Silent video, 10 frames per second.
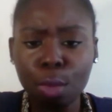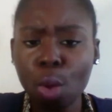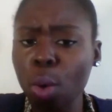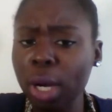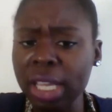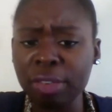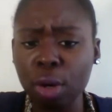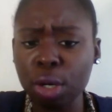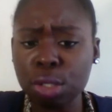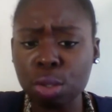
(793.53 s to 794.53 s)
or even
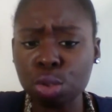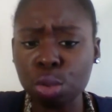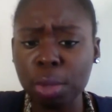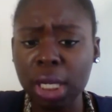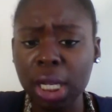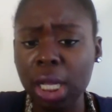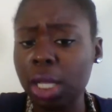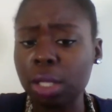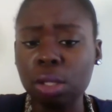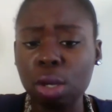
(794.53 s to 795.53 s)
on your social
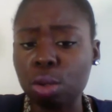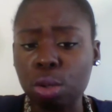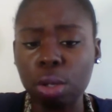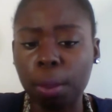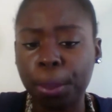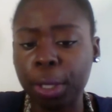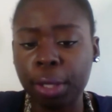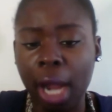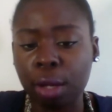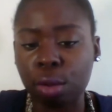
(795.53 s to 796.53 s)
media, a
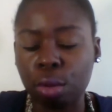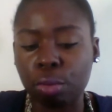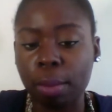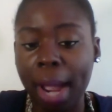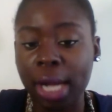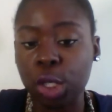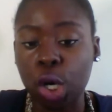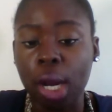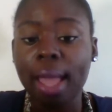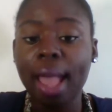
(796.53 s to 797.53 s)
periodical
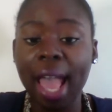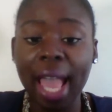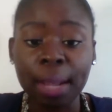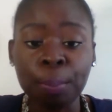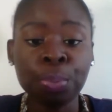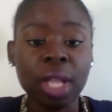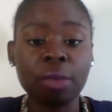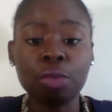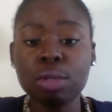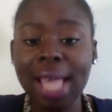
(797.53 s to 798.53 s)
reminder, hey,
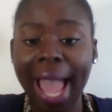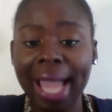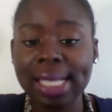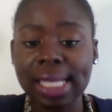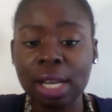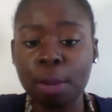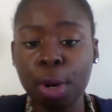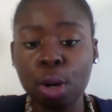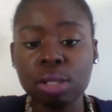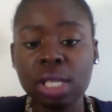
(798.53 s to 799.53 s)
if you tag us in a
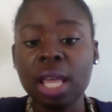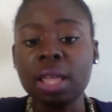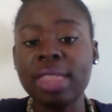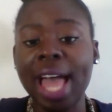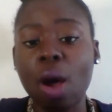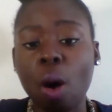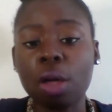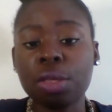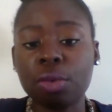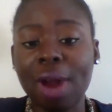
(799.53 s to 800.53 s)
post, that
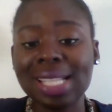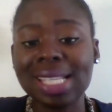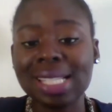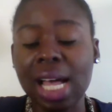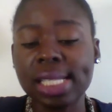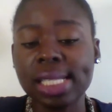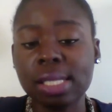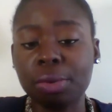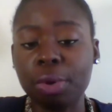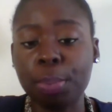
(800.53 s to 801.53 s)
authorizes us
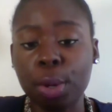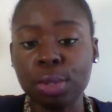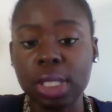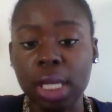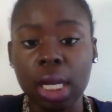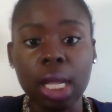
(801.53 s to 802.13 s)
to repost it.